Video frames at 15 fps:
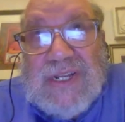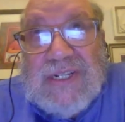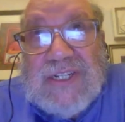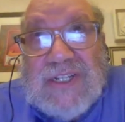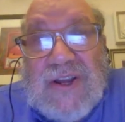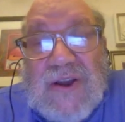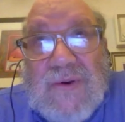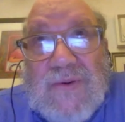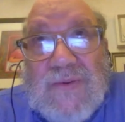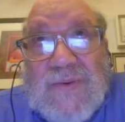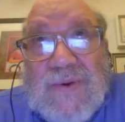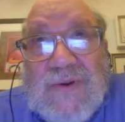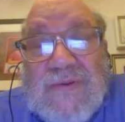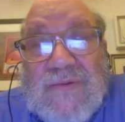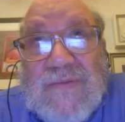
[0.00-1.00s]
So
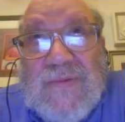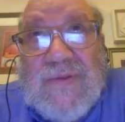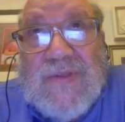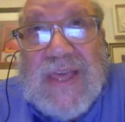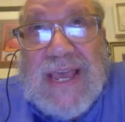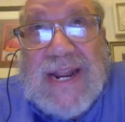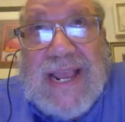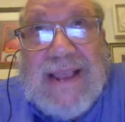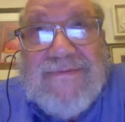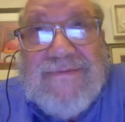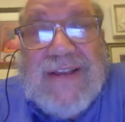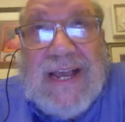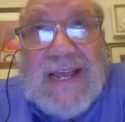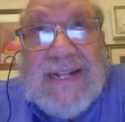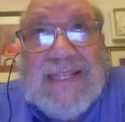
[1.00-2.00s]
then I've
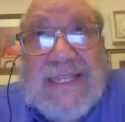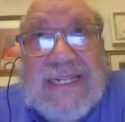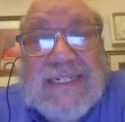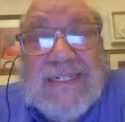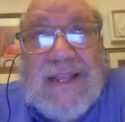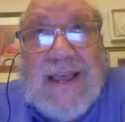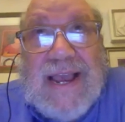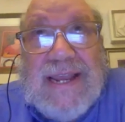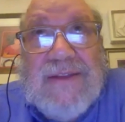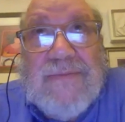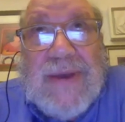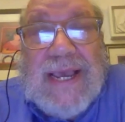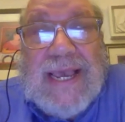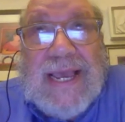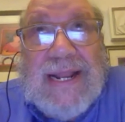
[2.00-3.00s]
got this line in
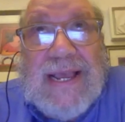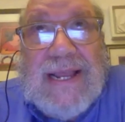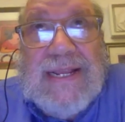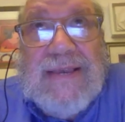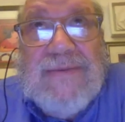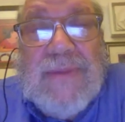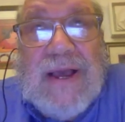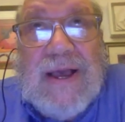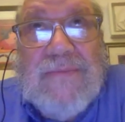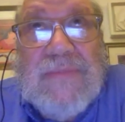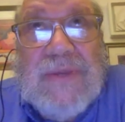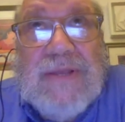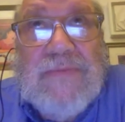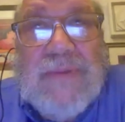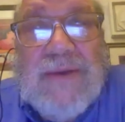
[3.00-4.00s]
my head, Ani
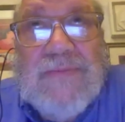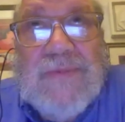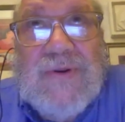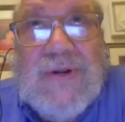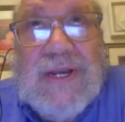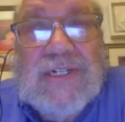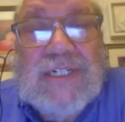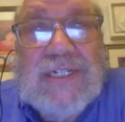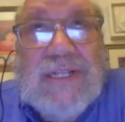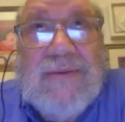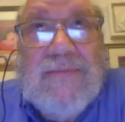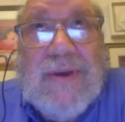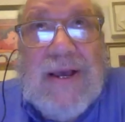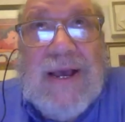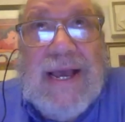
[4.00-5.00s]
ma'amin be'emunah
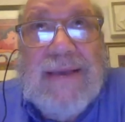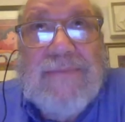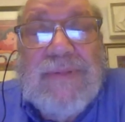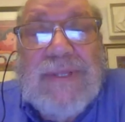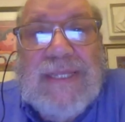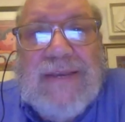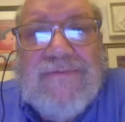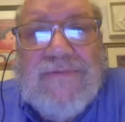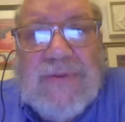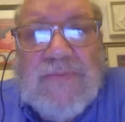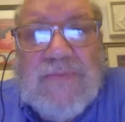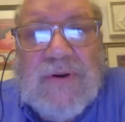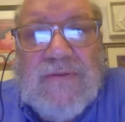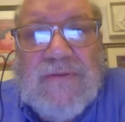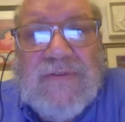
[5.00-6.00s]
shlema, I believe with
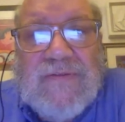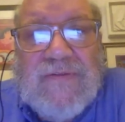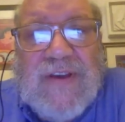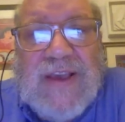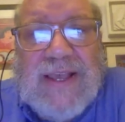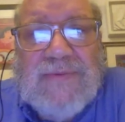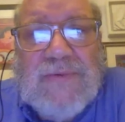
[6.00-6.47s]
perfect faith.